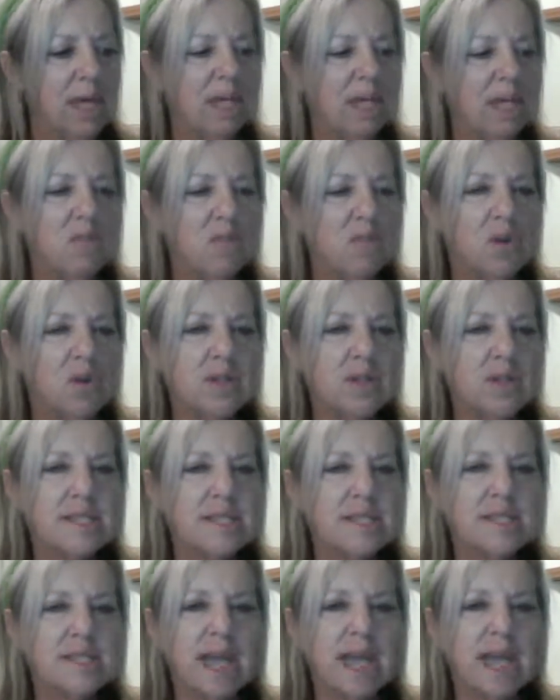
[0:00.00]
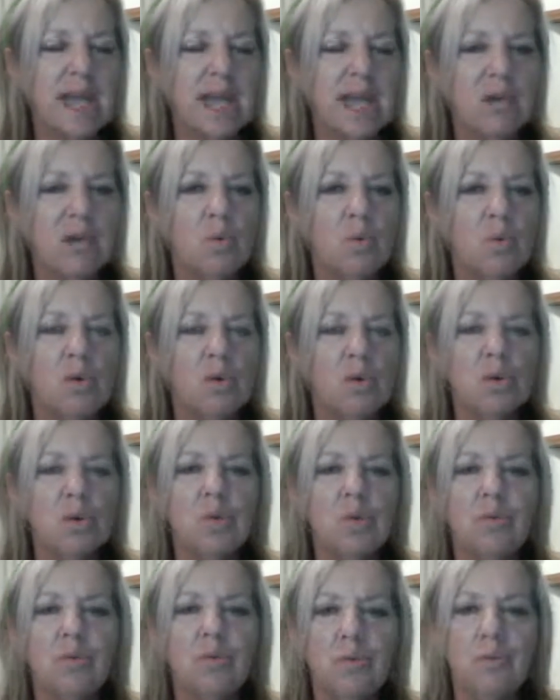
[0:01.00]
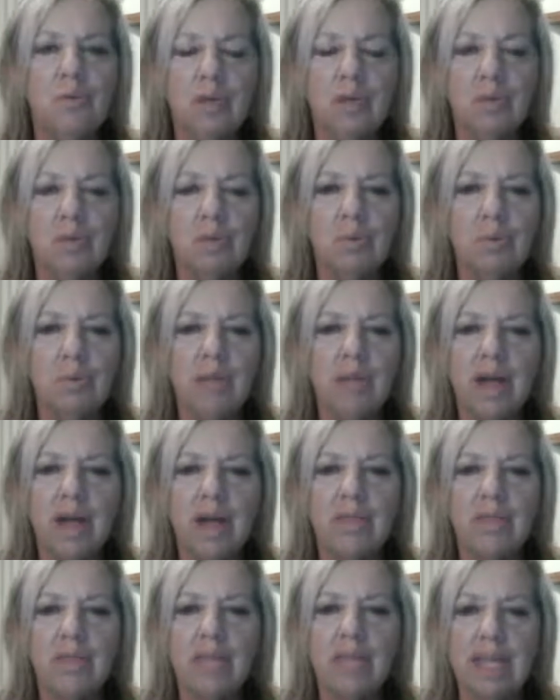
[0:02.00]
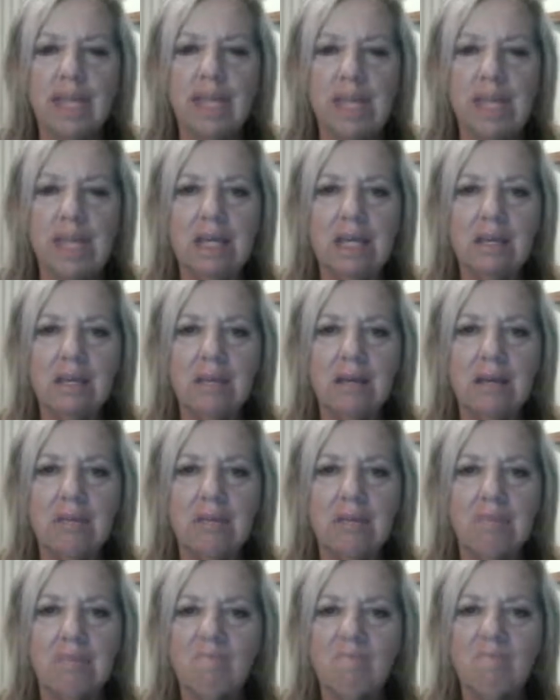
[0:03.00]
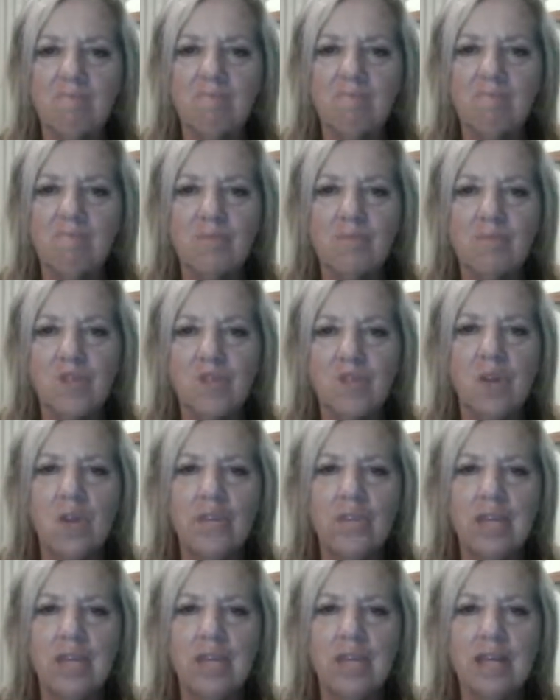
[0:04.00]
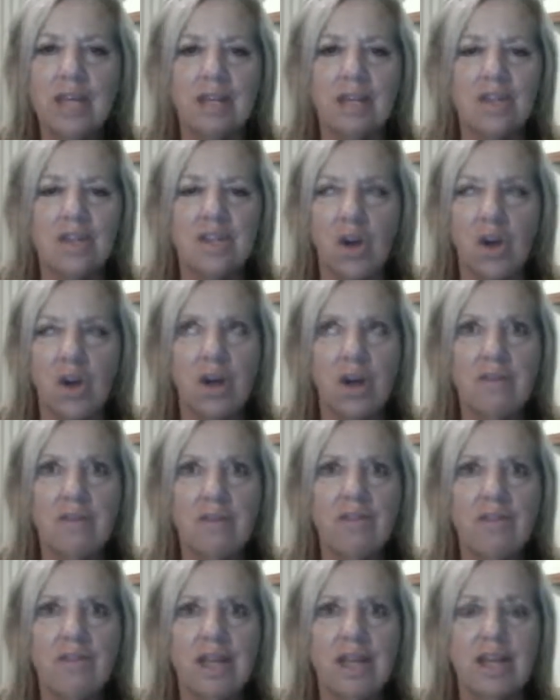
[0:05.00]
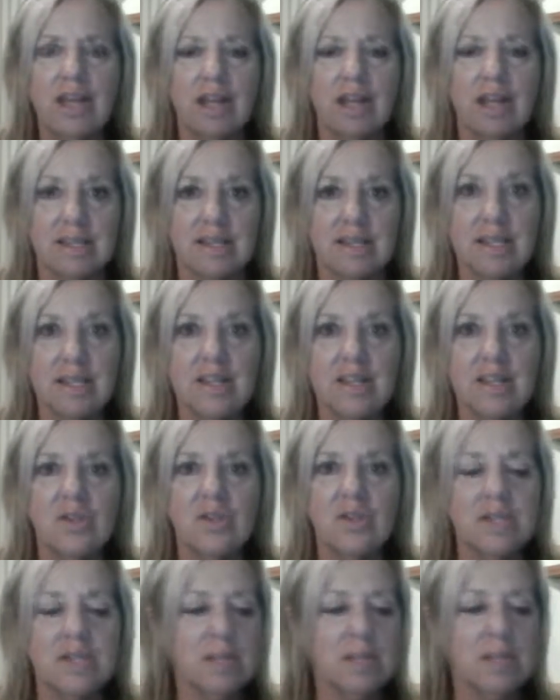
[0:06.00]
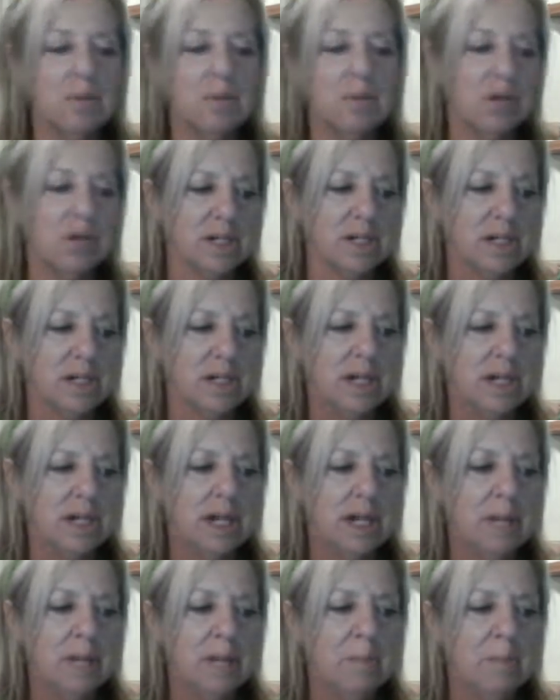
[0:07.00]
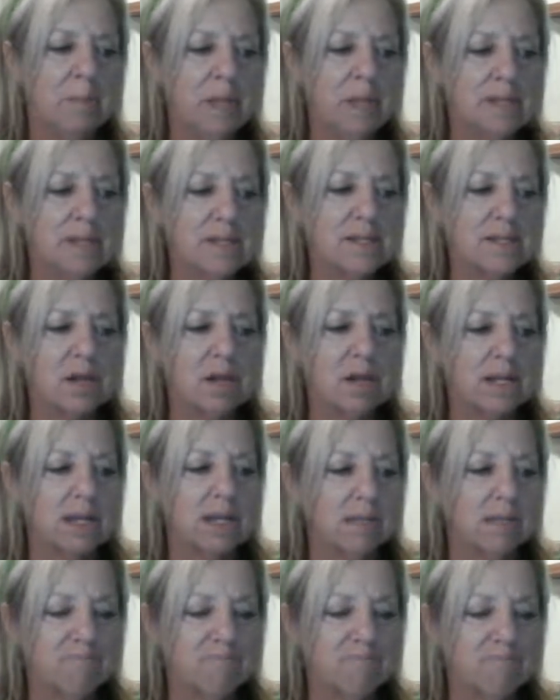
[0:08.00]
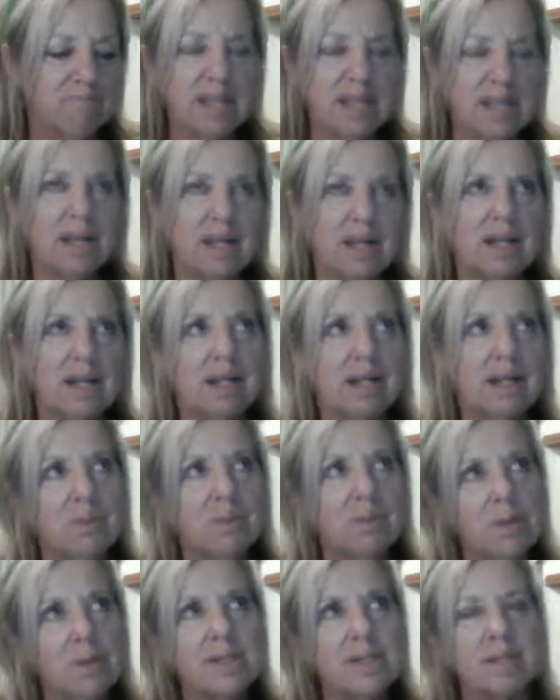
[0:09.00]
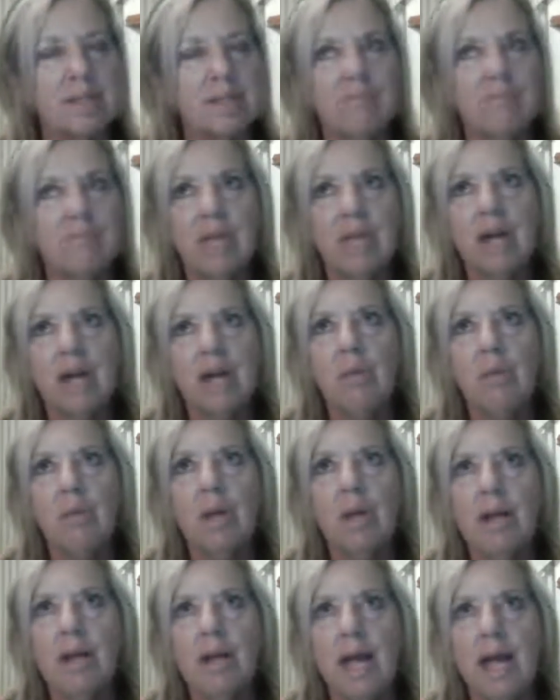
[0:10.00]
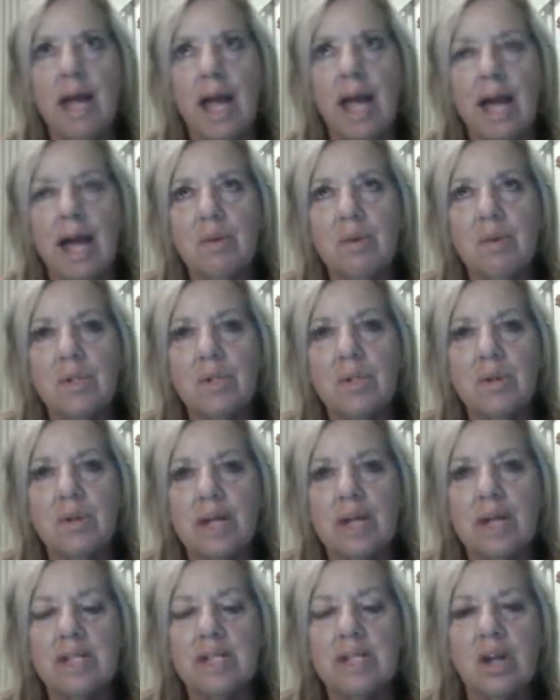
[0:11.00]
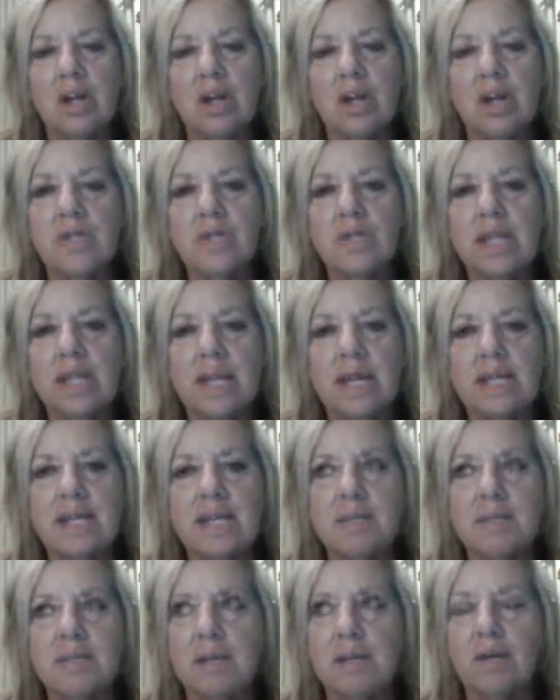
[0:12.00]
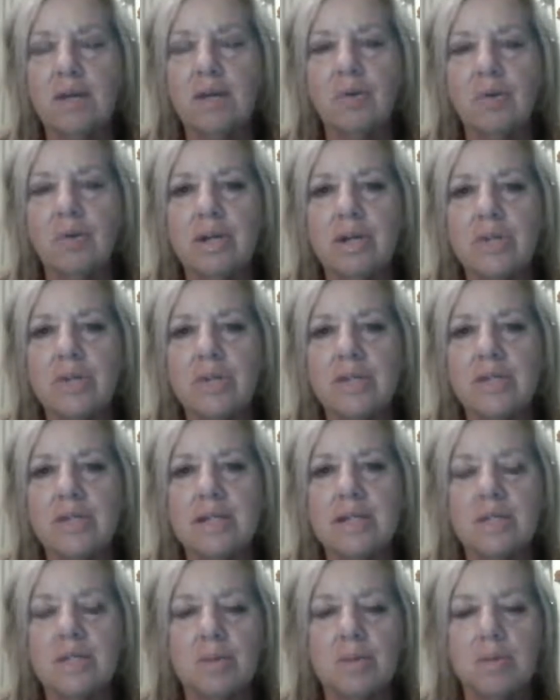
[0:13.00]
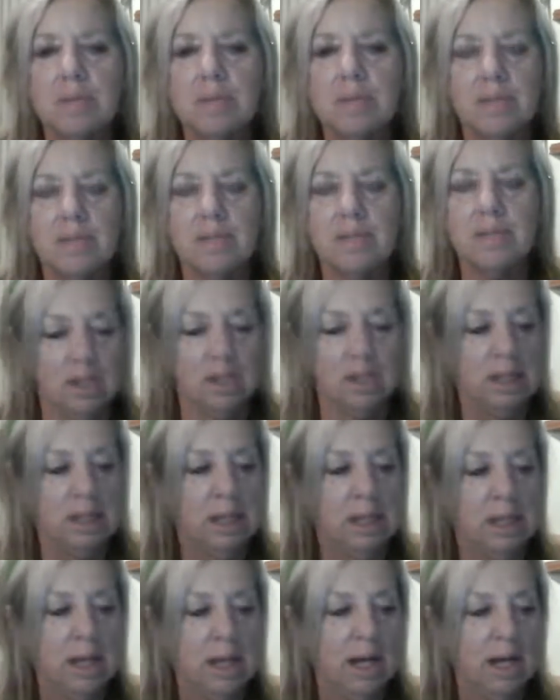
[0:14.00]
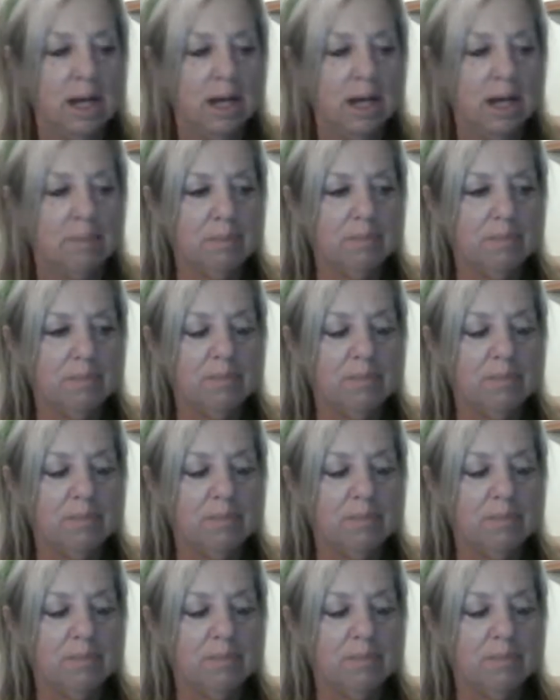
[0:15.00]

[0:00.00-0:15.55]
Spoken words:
You've got to say what you feel without thinking. Don't think it. Don't overthink it, because then you're using your mind. Being psychic, what is it? How do we do it? It's like using ESP or extrasensory perception. Um,